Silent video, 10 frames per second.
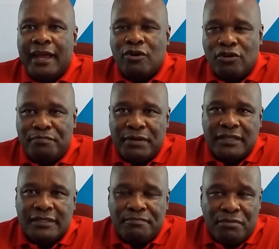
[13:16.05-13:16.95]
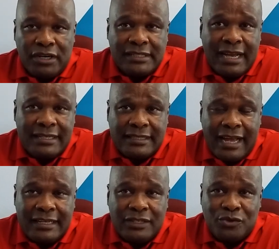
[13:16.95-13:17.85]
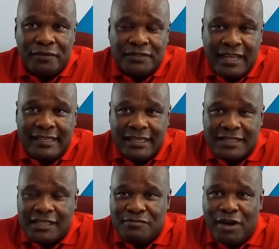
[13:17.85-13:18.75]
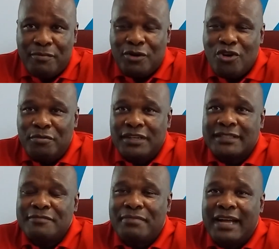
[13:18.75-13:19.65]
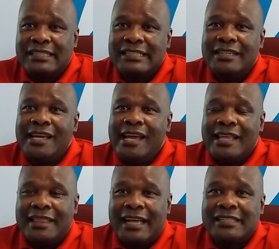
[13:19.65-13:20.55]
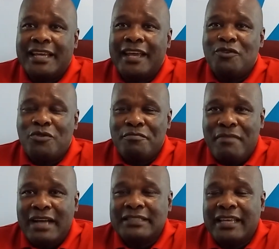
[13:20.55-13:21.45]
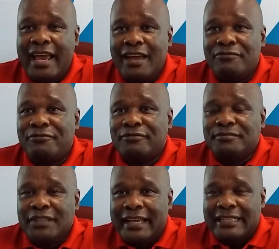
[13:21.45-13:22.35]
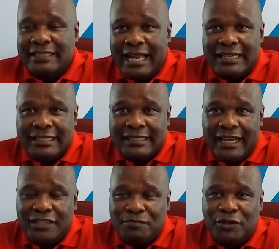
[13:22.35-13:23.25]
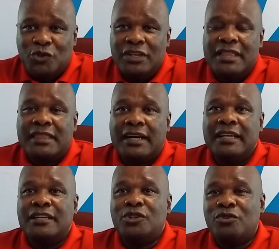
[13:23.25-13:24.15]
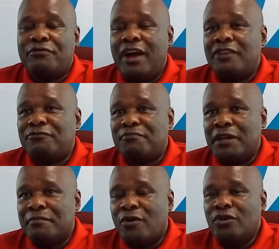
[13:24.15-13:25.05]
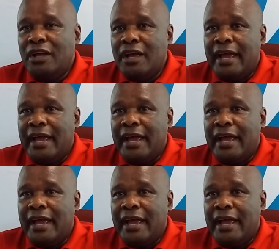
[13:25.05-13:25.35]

groupings, political studies. We have said, as the Zimbabwe Communist Party, that we must have study cells between 3 to 5 people